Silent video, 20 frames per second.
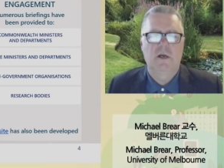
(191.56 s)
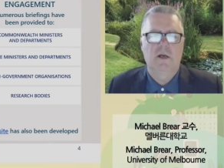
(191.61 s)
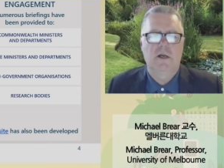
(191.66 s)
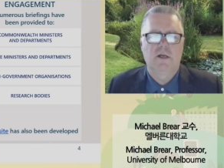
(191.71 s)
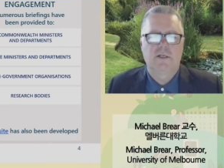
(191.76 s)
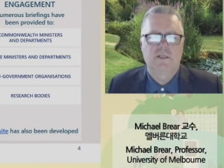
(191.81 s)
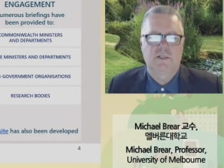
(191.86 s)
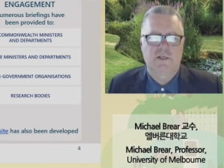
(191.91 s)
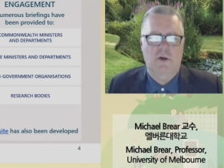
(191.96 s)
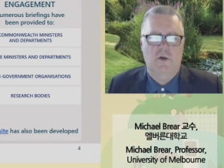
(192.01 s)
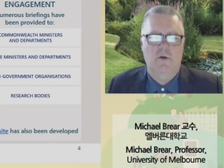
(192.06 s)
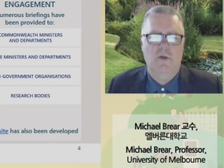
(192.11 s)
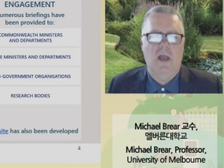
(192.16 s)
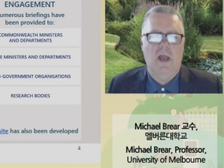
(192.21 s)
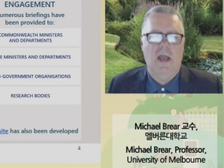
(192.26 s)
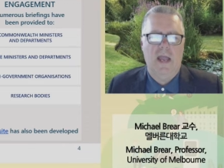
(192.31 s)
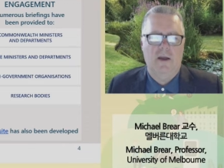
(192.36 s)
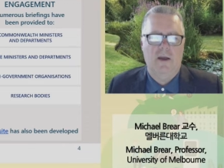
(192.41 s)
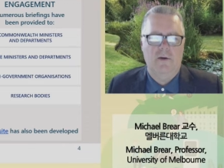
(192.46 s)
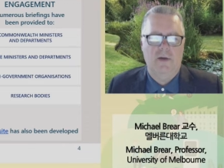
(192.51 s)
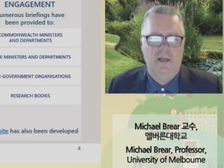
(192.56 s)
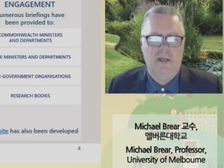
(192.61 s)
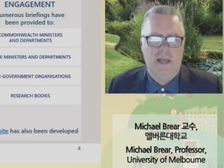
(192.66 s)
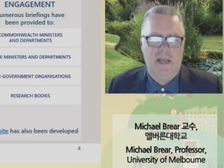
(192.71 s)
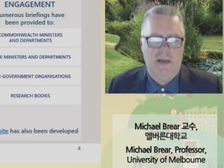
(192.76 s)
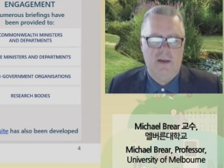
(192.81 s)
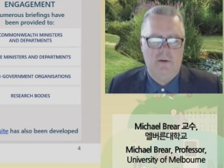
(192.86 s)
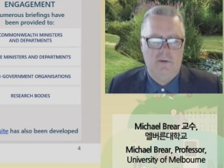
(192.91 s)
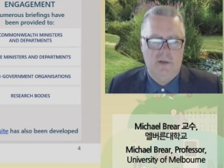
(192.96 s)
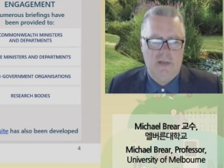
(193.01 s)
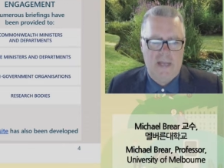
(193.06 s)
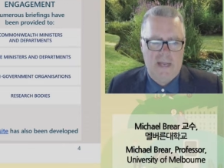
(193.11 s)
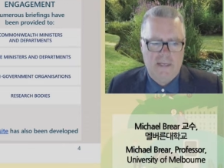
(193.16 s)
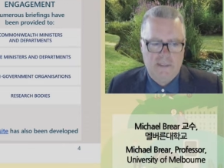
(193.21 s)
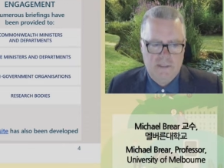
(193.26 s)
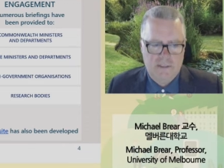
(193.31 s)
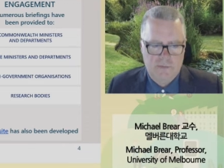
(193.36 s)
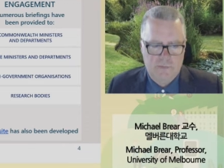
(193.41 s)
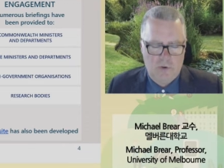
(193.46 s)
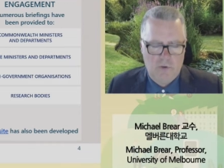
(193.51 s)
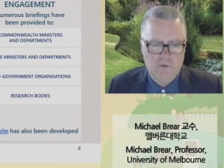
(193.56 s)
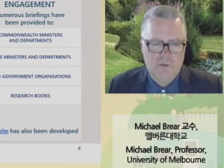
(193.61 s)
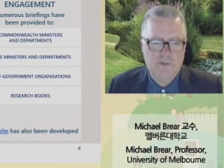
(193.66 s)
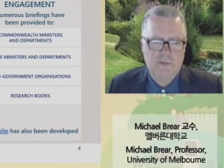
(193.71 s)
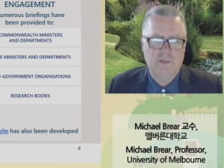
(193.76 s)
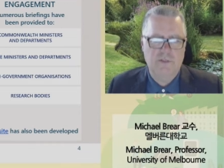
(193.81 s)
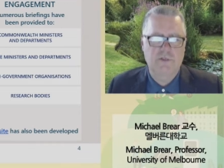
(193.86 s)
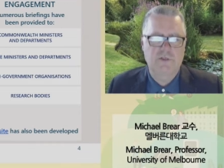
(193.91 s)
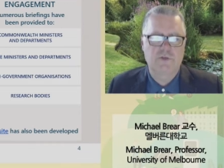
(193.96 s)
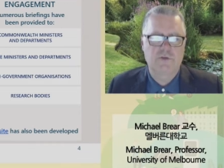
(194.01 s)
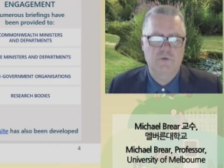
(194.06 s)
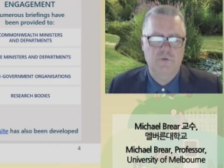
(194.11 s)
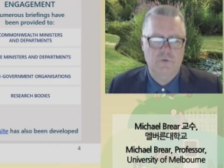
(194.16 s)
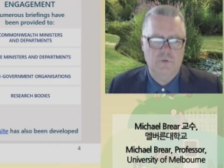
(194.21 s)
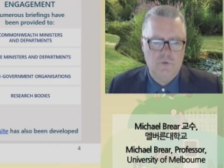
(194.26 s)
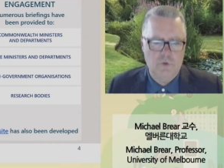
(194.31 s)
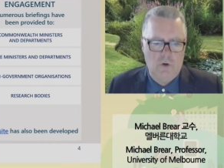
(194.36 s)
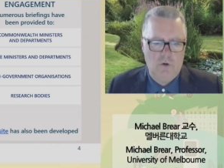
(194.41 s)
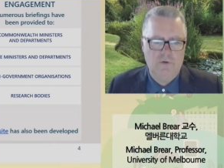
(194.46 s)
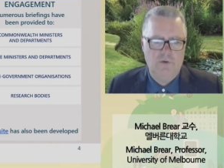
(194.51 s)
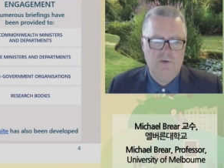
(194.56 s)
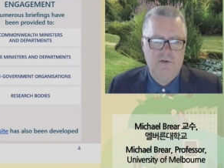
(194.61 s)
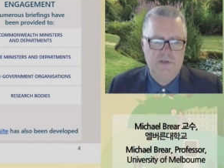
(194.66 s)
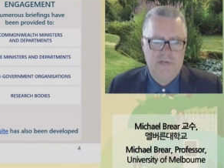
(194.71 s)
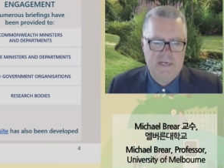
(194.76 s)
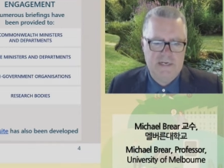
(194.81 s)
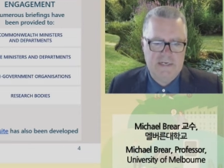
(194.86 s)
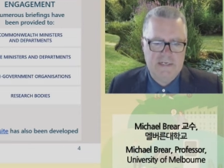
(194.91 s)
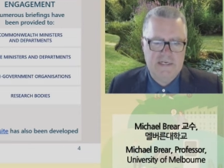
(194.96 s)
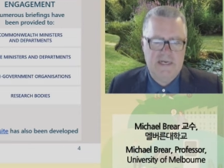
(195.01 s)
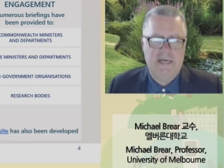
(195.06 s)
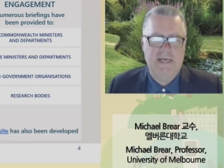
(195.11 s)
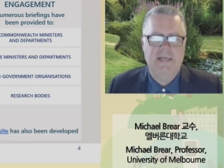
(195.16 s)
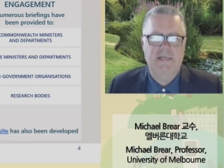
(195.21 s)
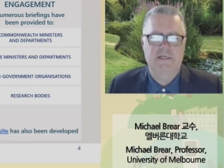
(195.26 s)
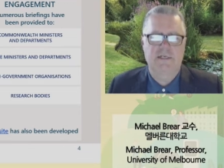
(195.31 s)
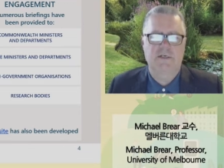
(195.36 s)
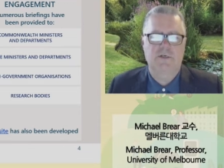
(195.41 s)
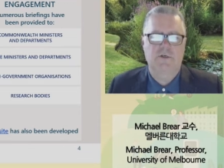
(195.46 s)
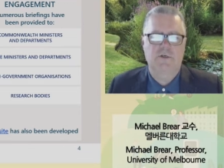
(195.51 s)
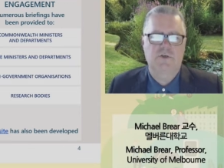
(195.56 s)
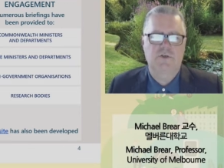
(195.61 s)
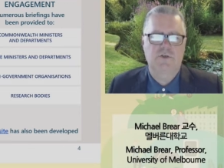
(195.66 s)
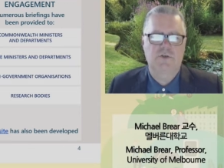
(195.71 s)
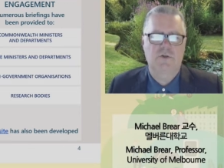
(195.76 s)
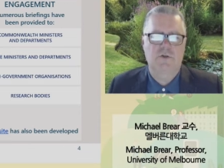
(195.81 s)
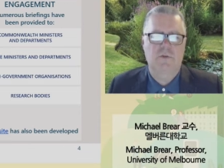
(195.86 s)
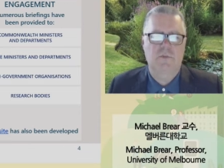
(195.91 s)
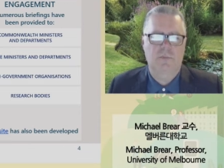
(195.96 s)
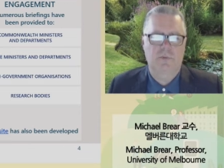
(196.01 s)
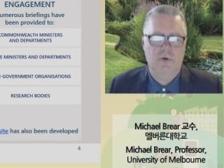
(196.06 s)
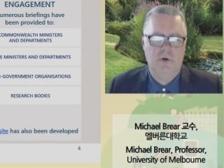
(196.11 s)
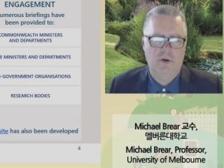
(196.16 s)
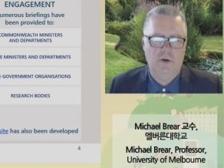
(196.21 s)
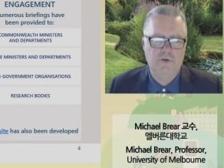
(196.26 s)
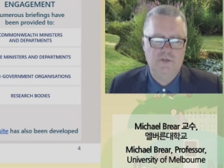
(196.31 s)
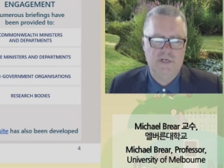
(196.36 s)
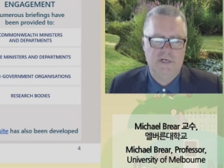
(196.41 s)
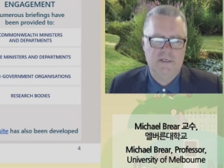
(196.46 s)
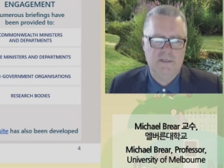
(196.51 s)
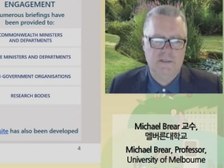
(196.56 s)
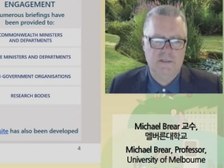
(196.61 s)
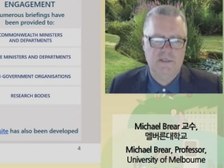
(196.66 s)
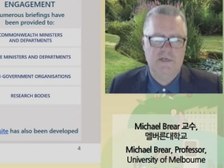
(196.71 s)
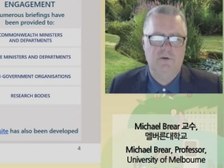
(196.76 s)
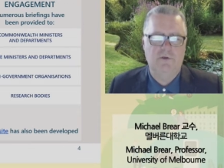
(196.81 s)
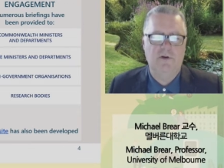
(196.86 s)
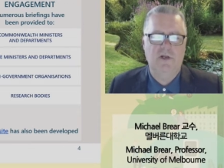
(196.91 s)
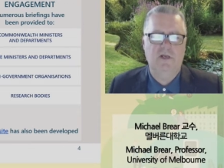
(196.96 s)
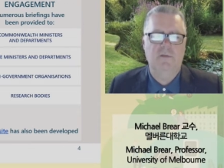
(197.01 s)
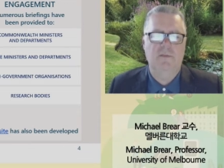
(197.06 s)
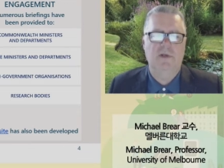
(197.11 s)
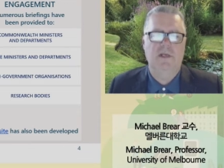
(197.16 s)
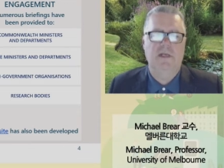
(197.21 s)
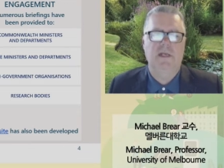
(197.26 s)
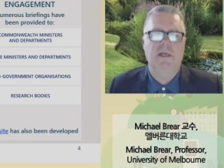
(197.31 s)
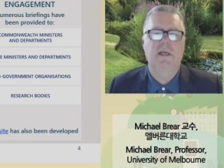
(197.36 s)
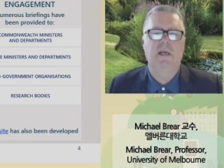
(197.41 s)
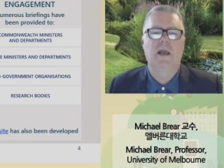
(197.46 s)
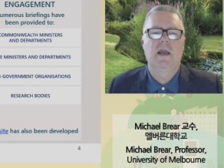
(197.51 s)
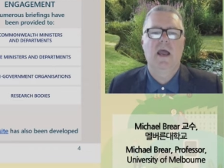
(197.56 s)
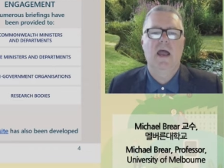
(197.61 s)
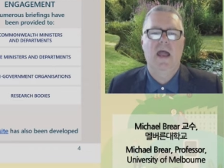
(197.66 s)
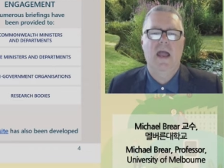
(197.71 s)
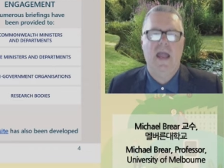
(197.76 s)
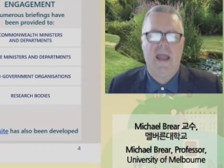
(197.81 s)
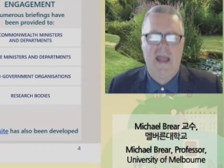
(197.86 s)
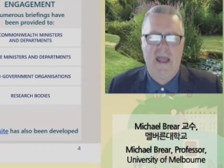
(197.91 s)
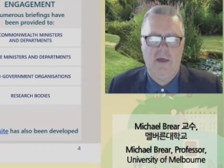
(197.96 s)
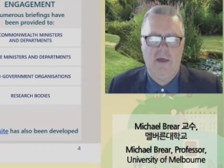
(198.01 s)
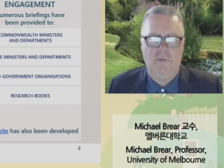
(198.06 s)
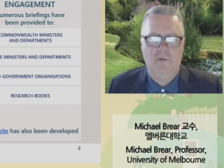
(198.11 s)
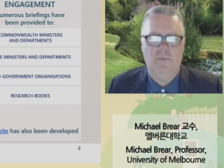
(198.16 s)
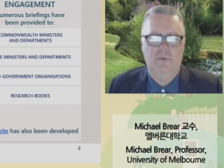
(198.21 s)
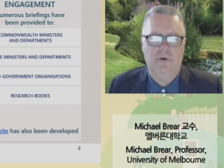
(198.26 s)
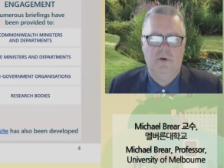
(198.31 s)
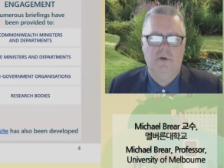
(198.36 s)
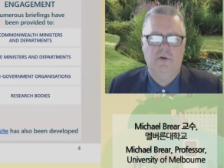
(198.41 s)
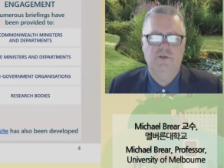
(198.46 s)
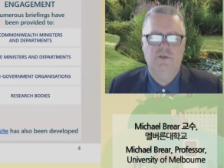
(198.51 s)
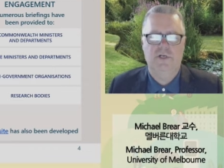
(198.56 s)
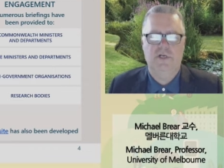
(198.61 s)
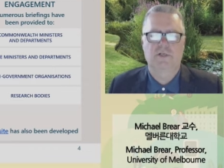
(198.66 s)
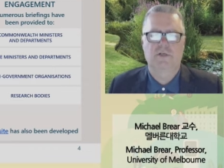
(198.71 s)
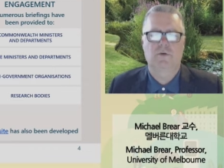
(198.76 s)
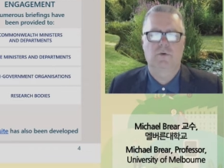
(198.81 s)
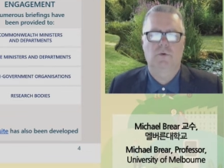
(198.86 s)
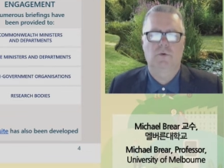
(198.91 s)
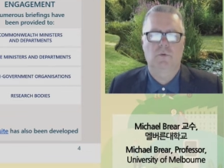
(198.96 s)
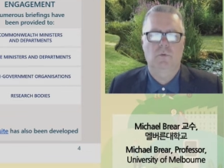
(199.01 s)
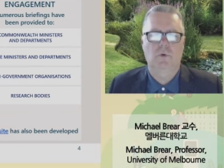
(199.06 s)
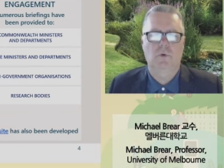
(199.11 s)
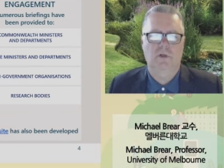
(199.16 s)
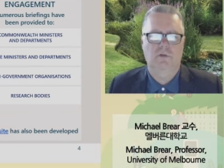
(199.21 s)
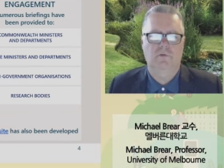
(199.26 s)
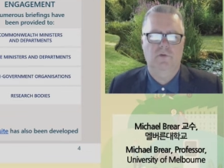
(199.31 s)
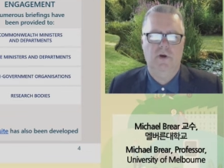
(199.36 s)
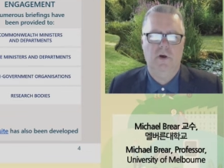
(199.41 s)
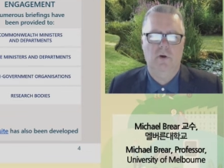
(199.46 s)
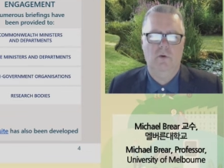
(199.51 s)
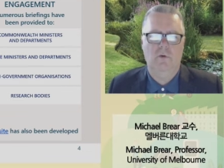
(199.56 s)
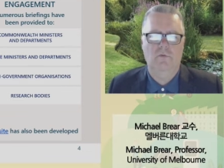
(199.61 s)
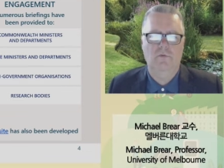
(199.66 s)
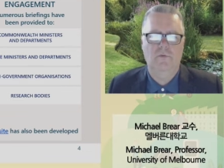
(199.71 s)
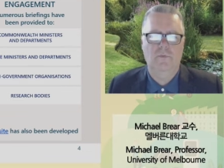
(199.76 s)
So our sponsors do not dictate to the project steering committee how the project will evolve.